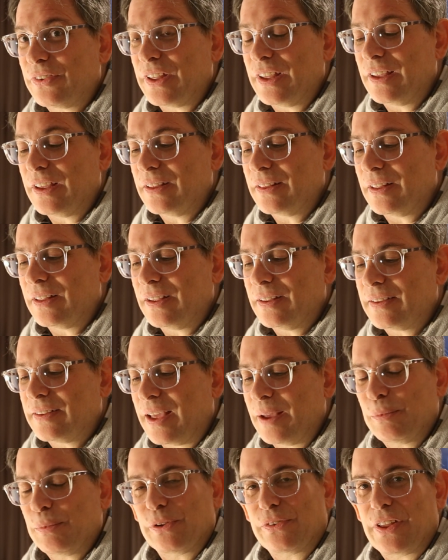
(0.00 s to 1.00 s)
the
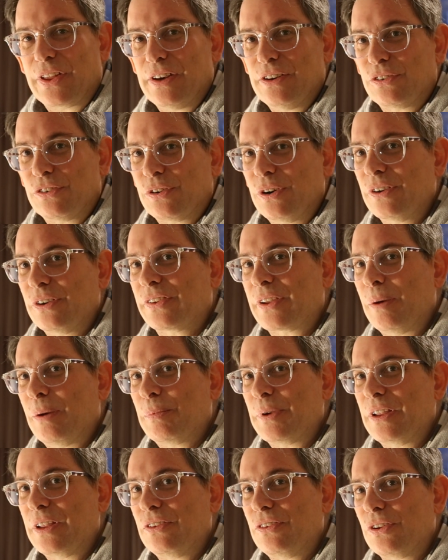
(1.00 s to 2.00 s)
tables that insurance
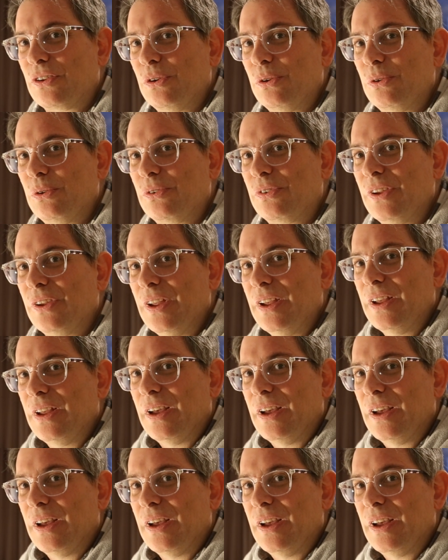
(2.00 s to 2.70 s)
companies use